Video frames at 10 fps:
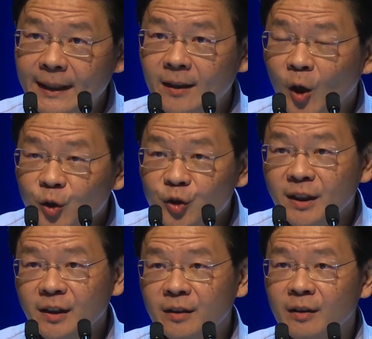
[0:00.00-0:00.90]

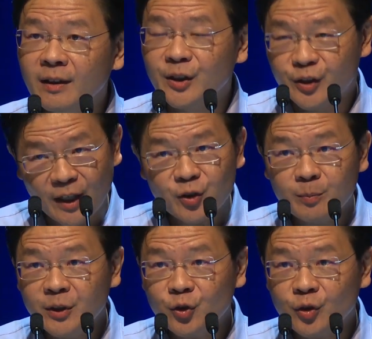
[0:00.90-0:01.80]
constant
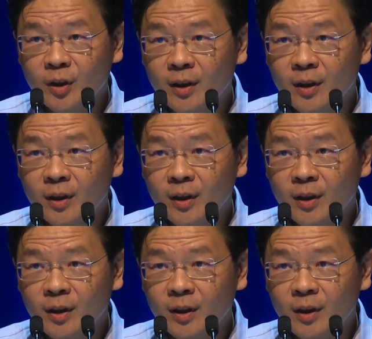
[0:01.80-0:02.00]
adjustments